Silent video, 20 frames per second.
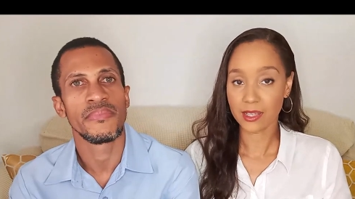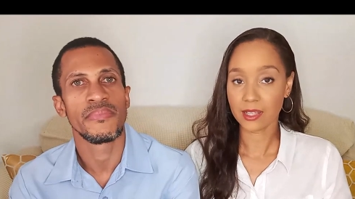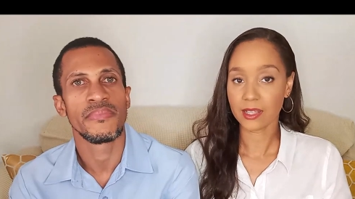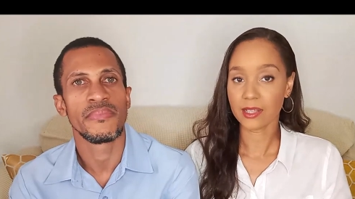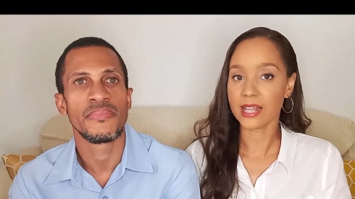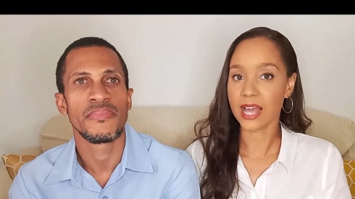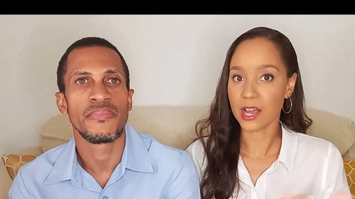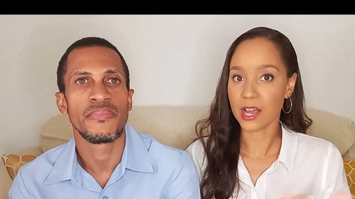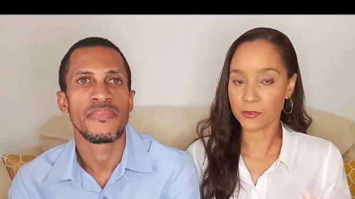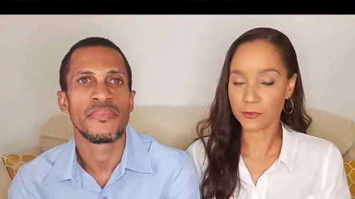
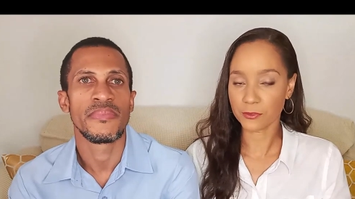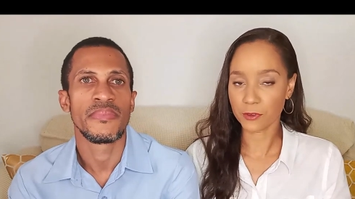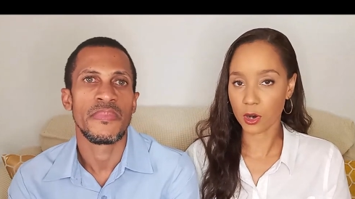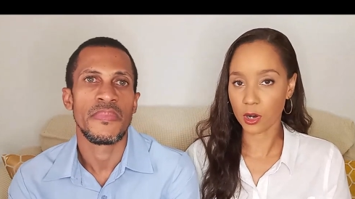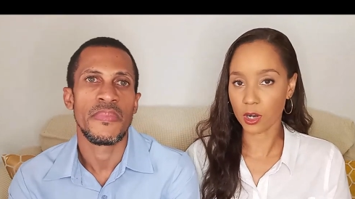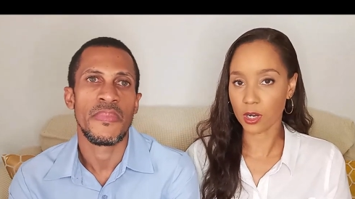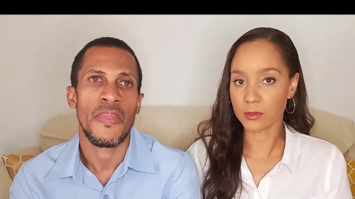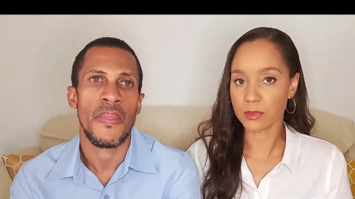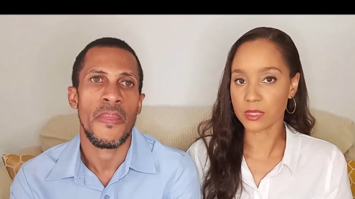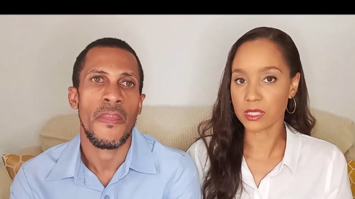Speaker 1: that
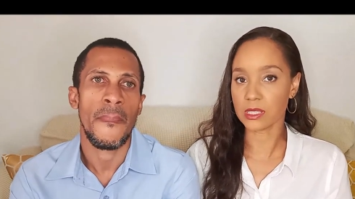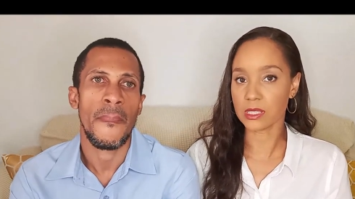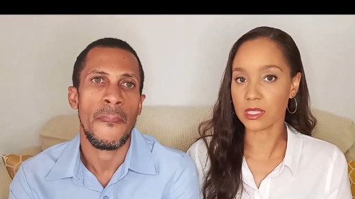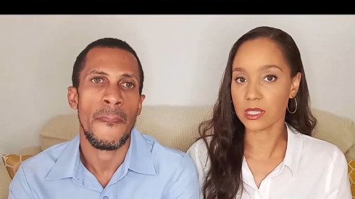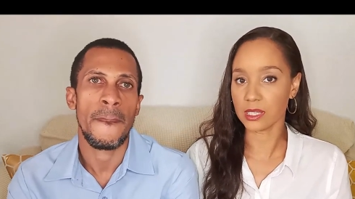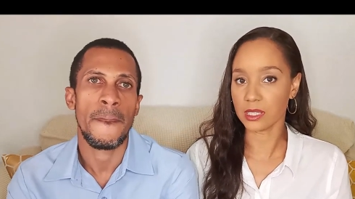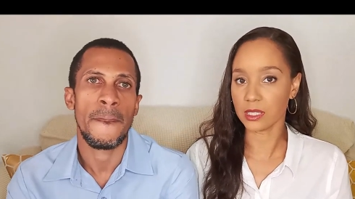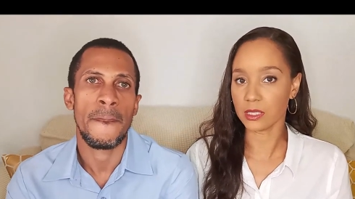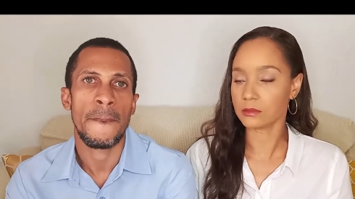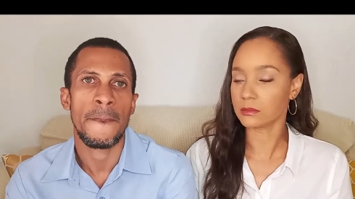forms
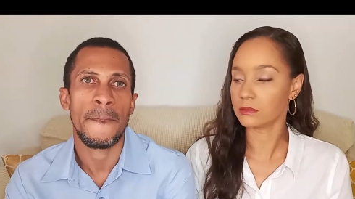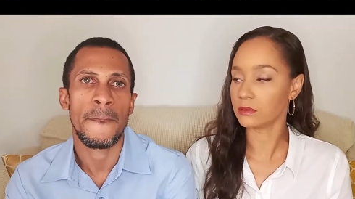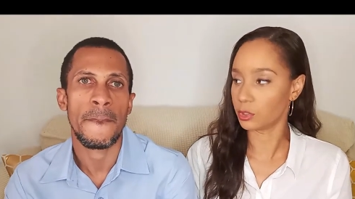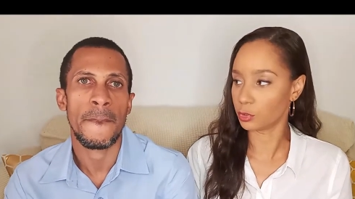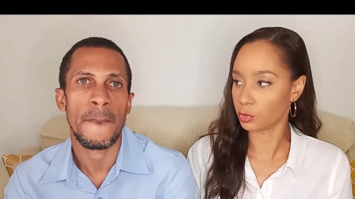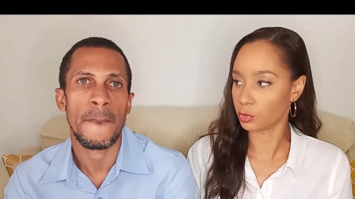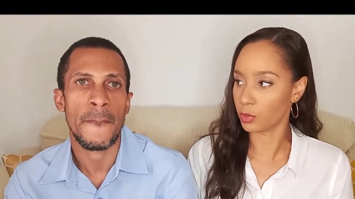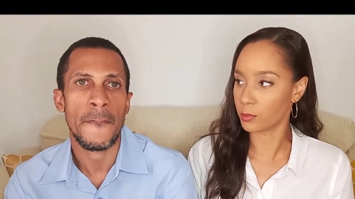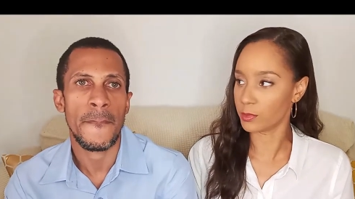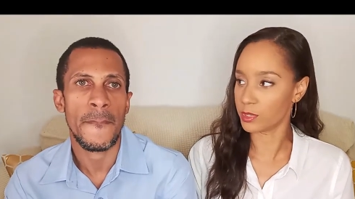the, the
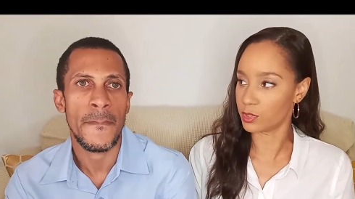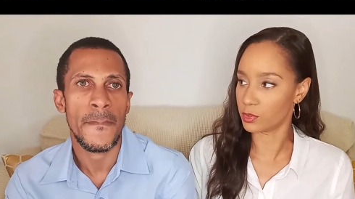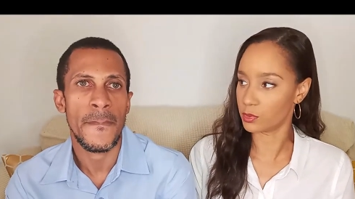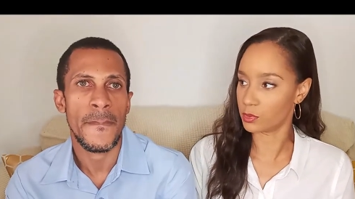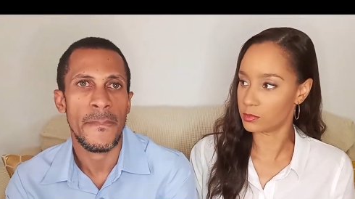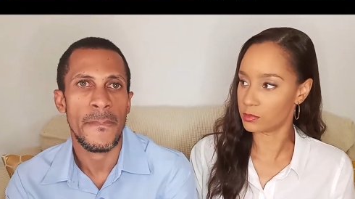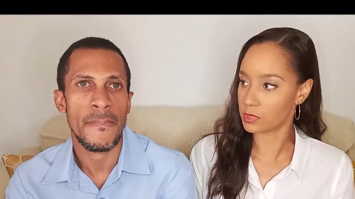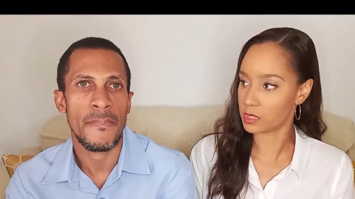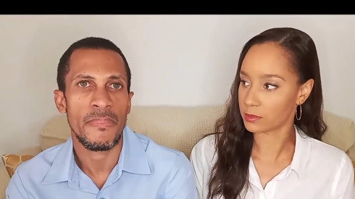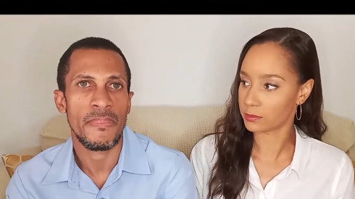
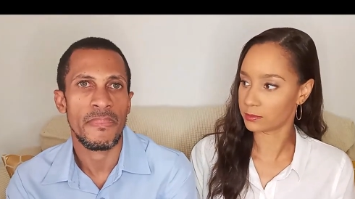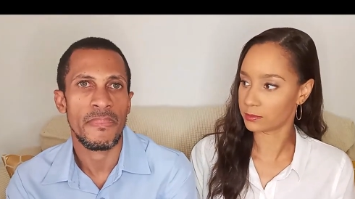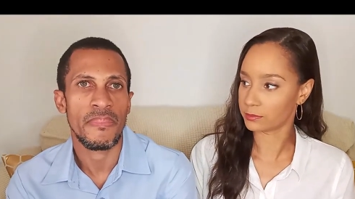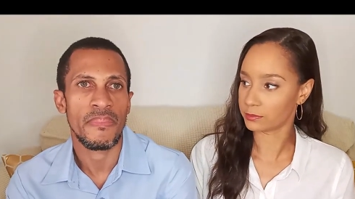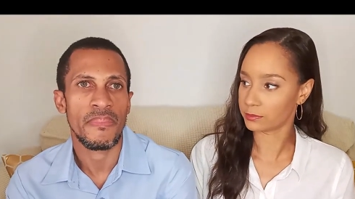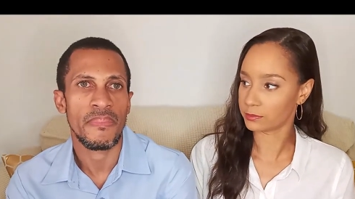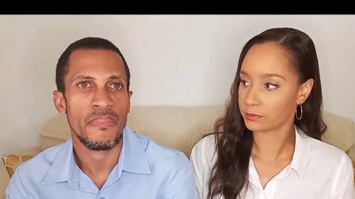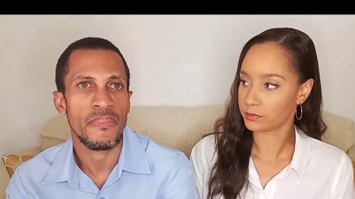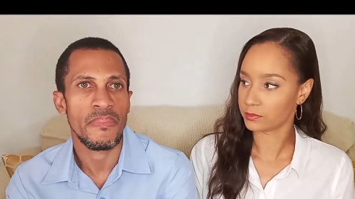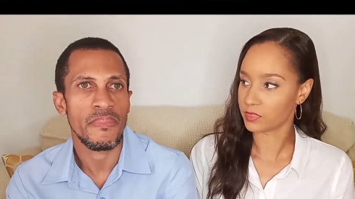chromosomes.
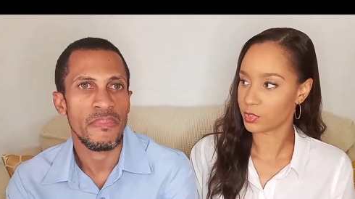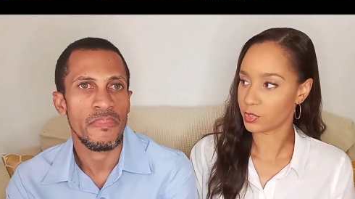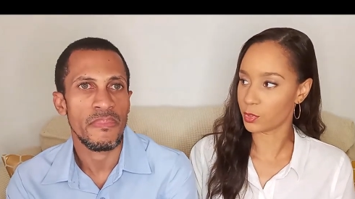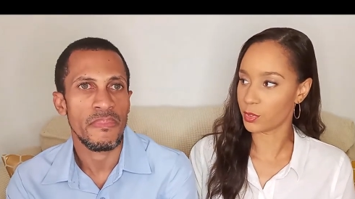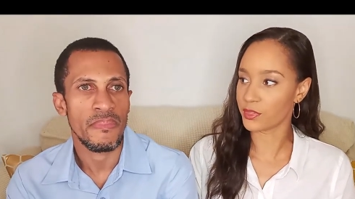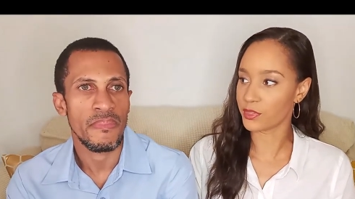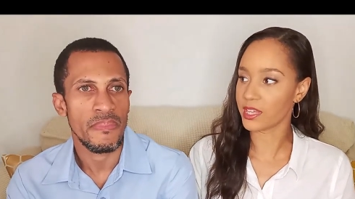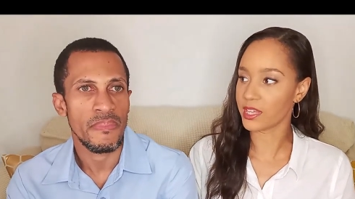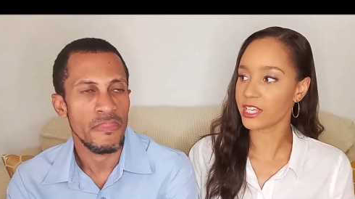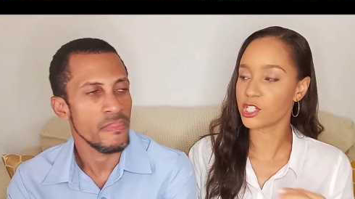So
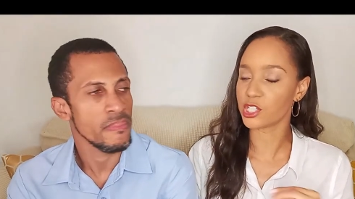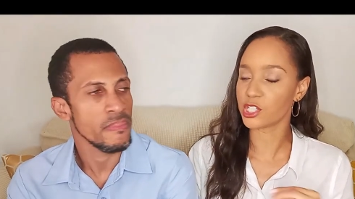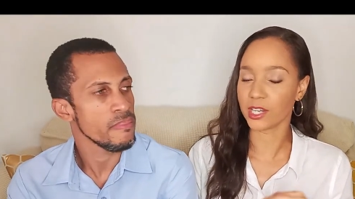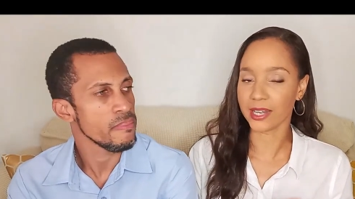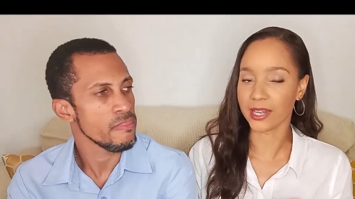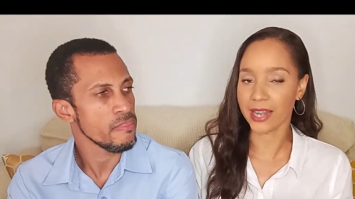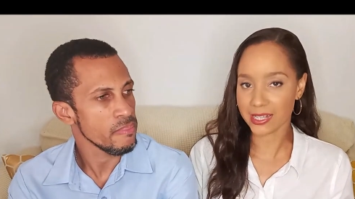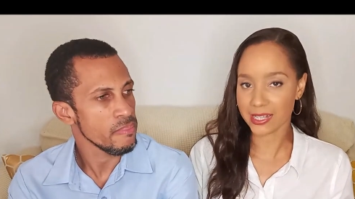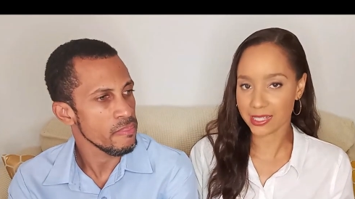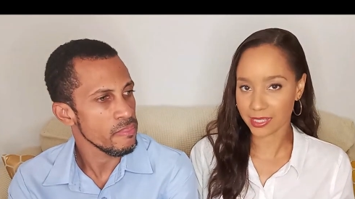think
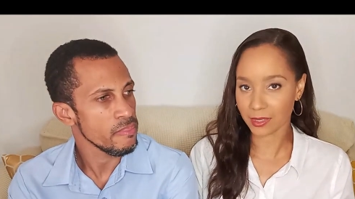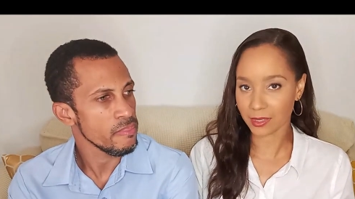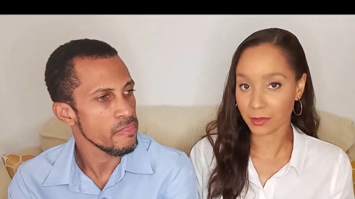genetic